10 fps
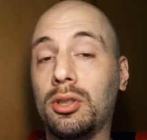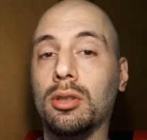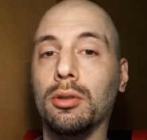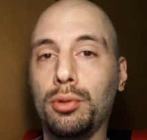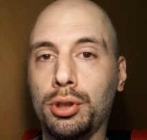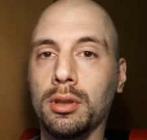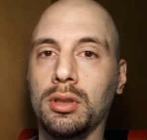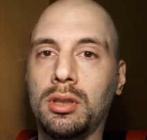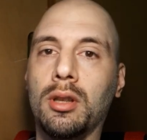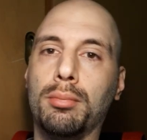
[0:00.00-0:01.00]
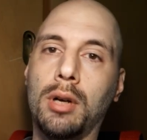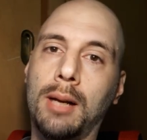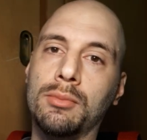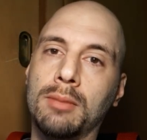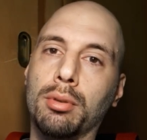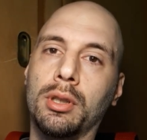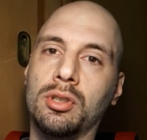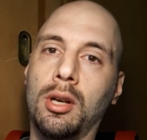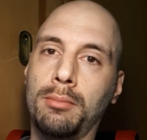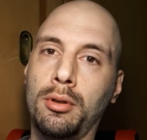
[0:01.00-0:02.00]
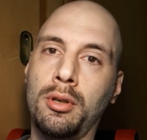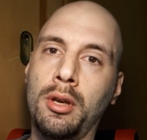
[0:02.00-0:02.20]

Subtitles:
solutions to the problems it brings up.